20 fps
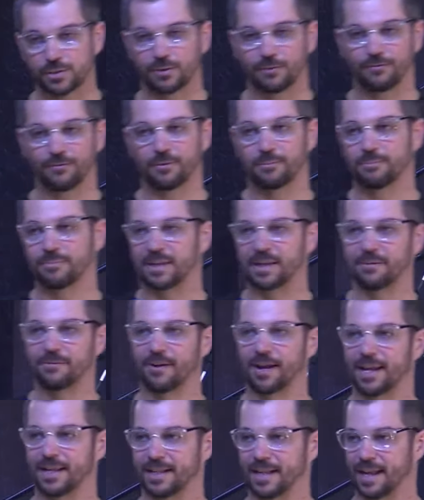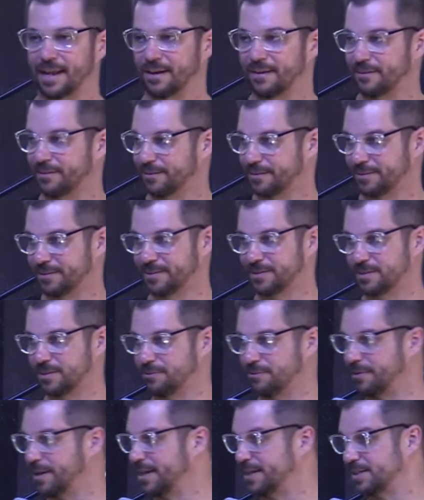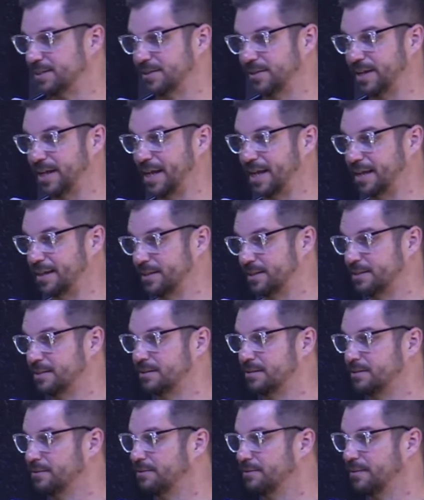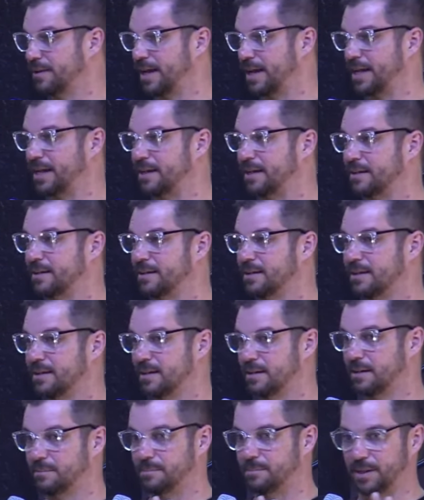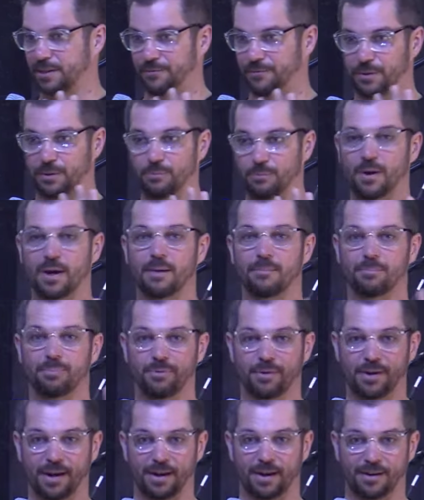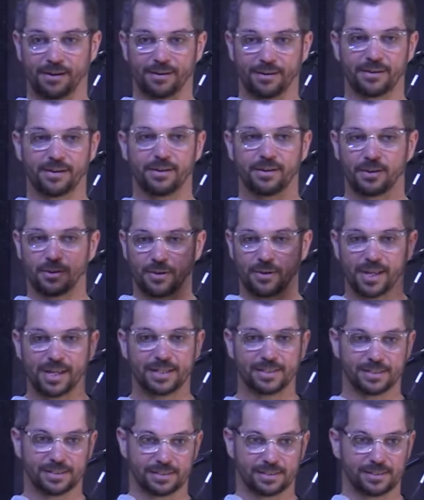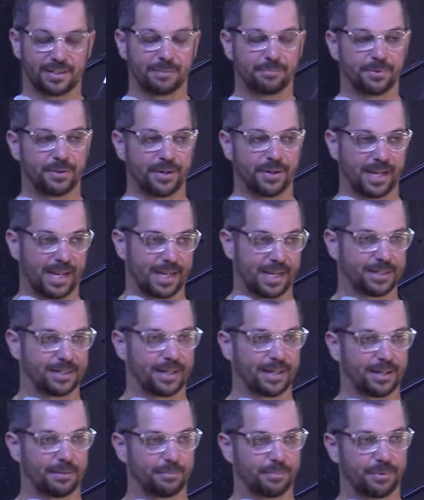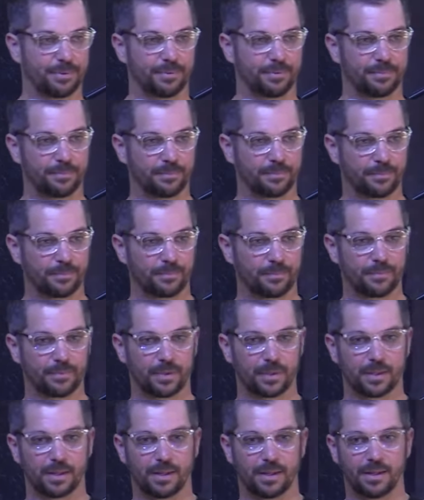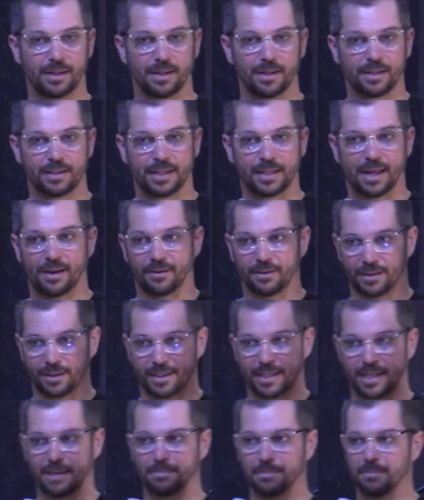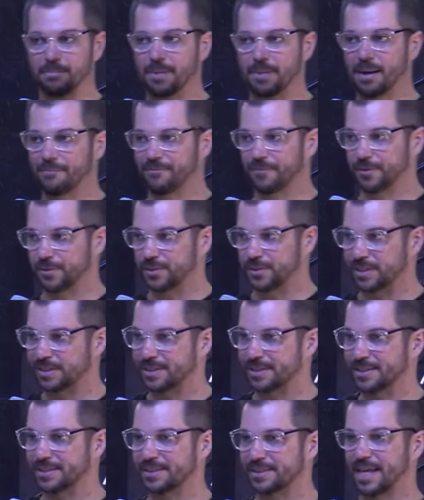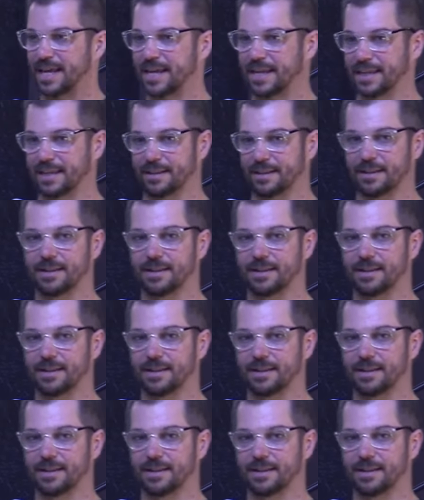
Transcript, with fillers: from me right now to raise your hand, right? But if you want prayer, go ahead and slip your hand up. Now, keep them up for just a second.